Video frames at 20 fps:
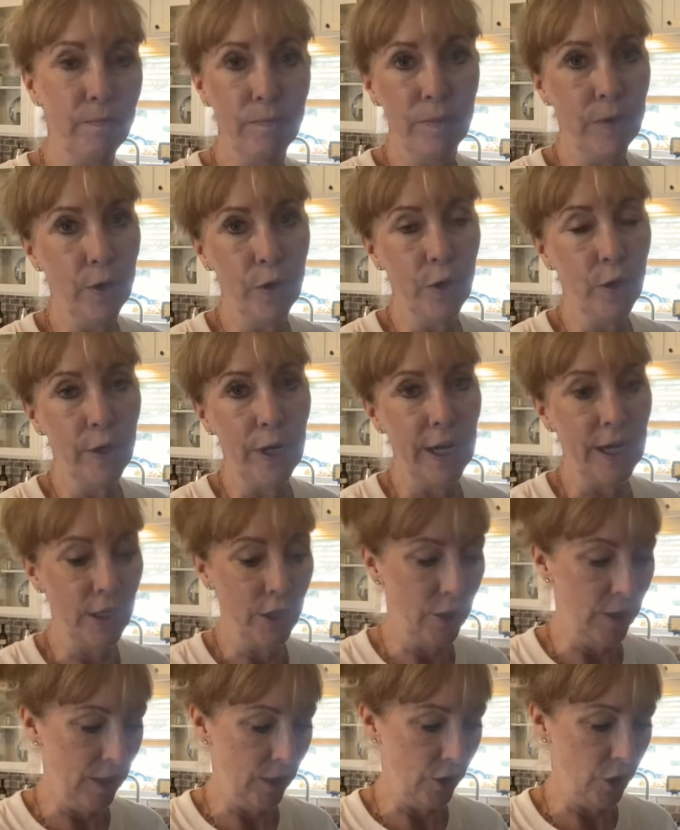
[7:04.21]
the cooking
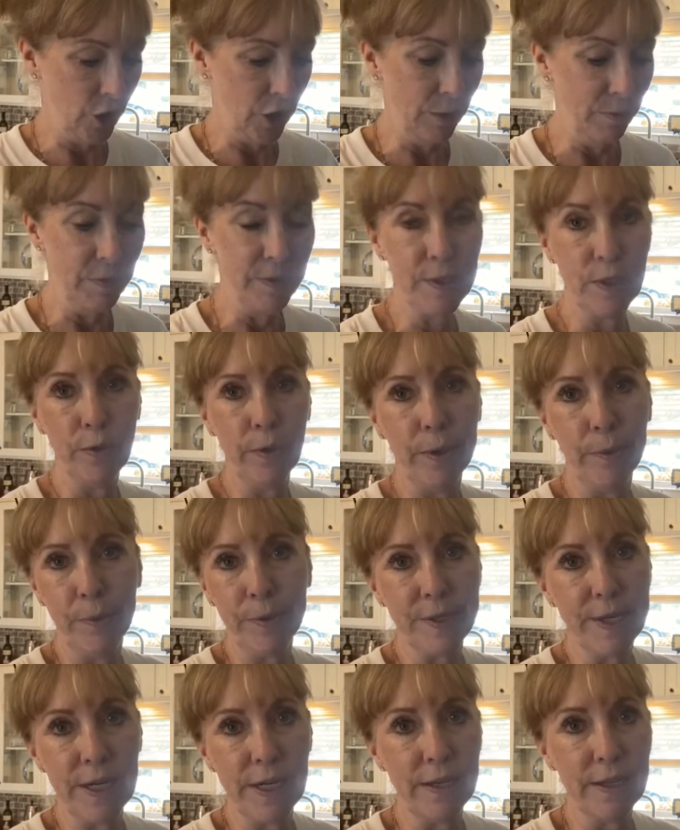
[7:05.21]
that she was doing
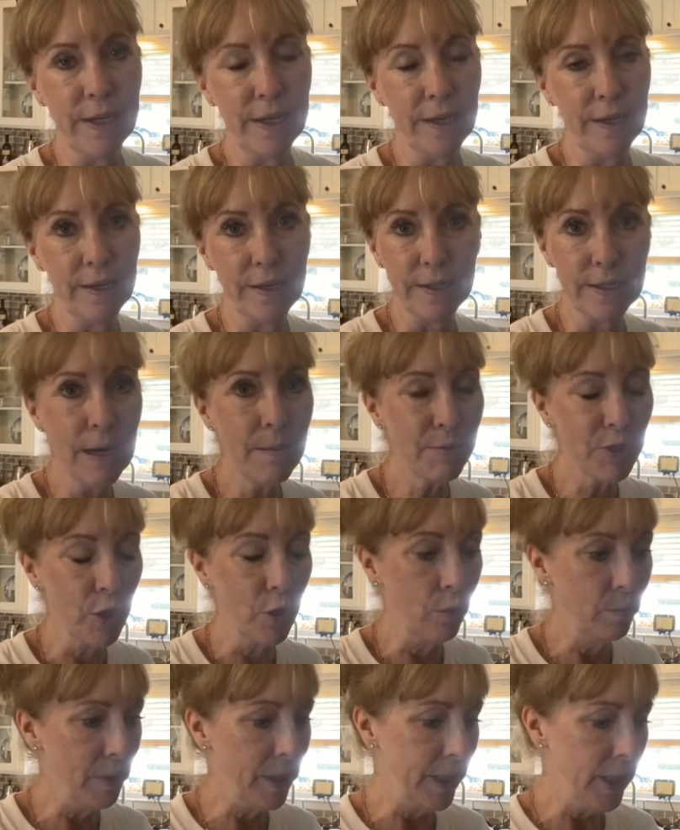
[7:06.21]
was anything
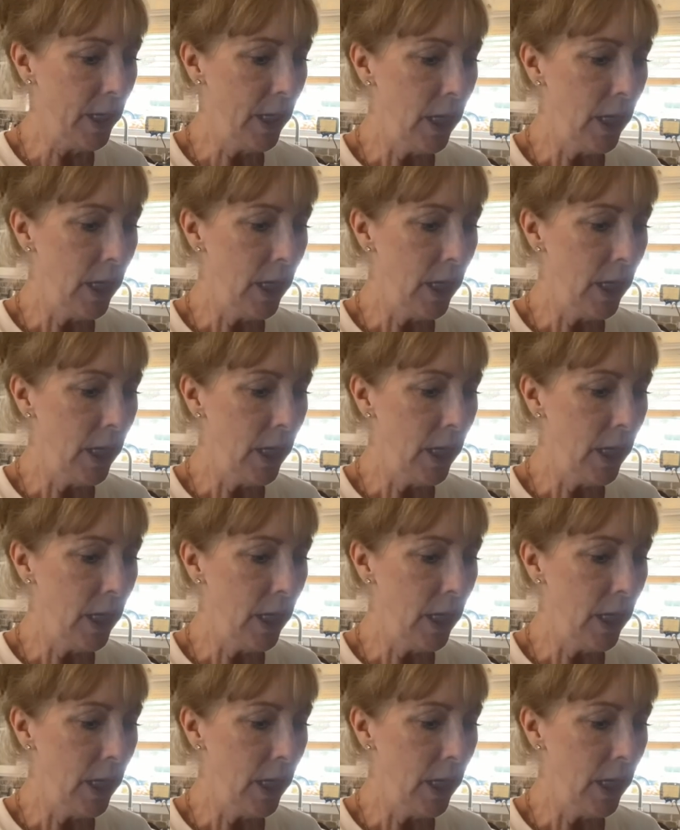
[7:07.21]
exceptional, but